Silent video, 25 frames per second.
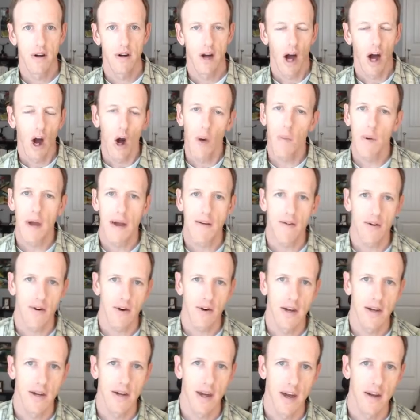I hope you have a
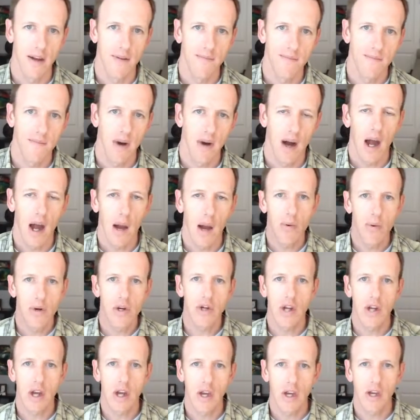great day. I
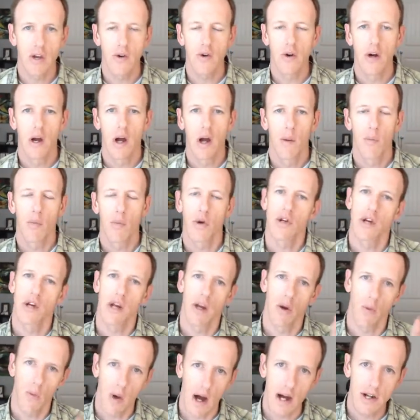appreciate you
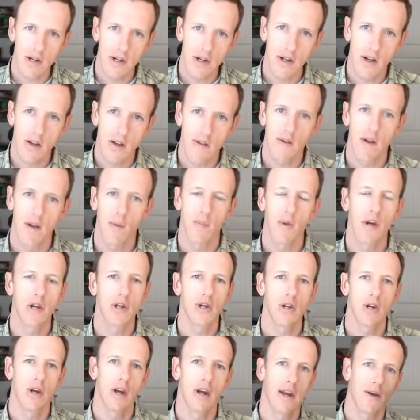watching this,
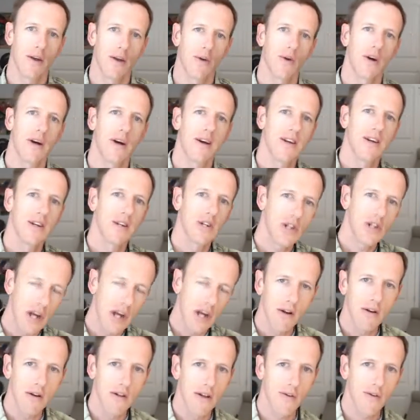appreciate you
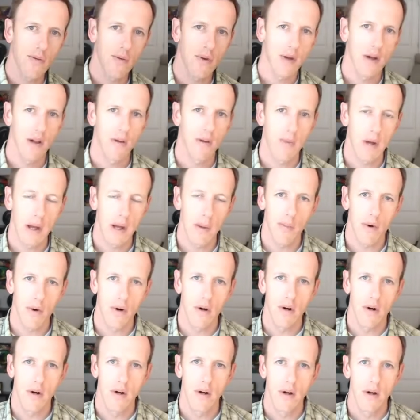sharing this with other
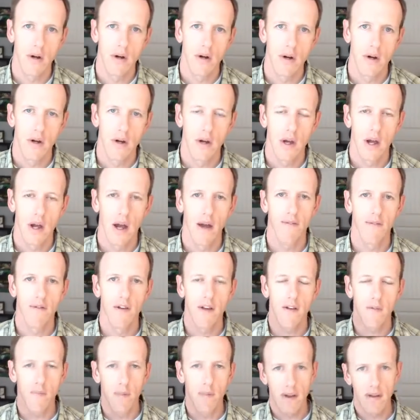people. If
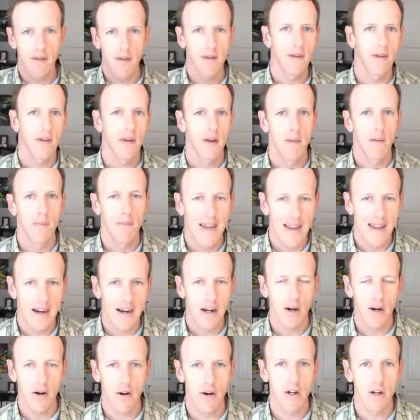this has been an
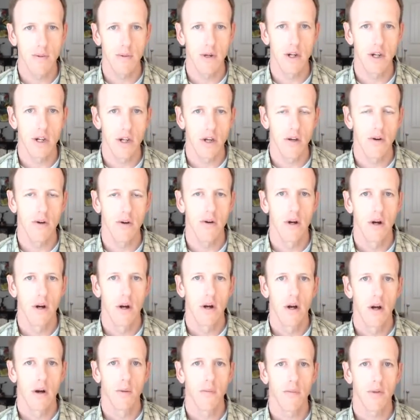encouragement to you,
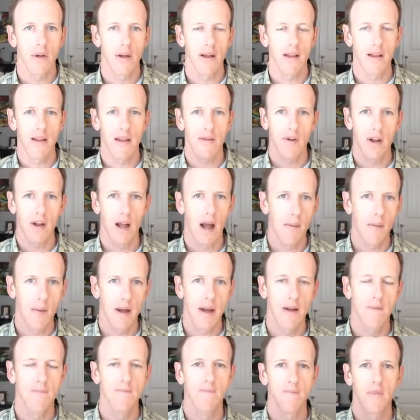please leave a
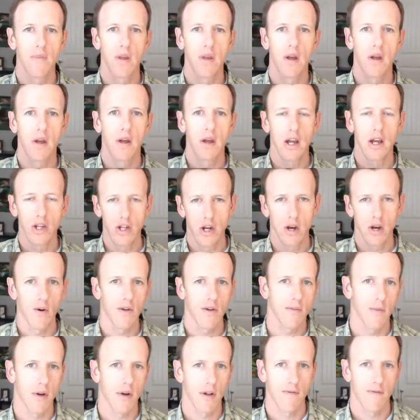comment and share it with
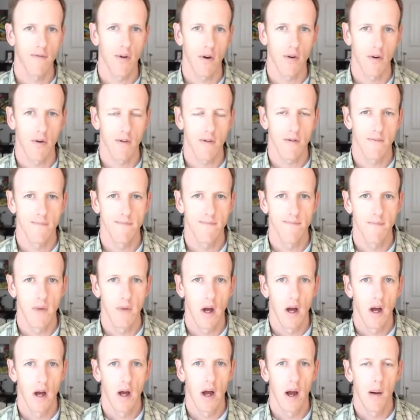some other folks.
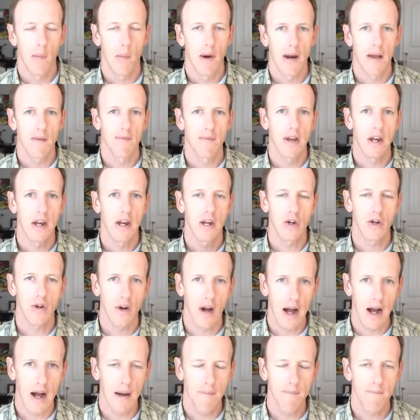My name is Andy
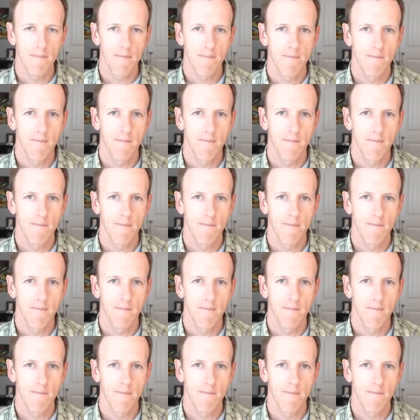Traub.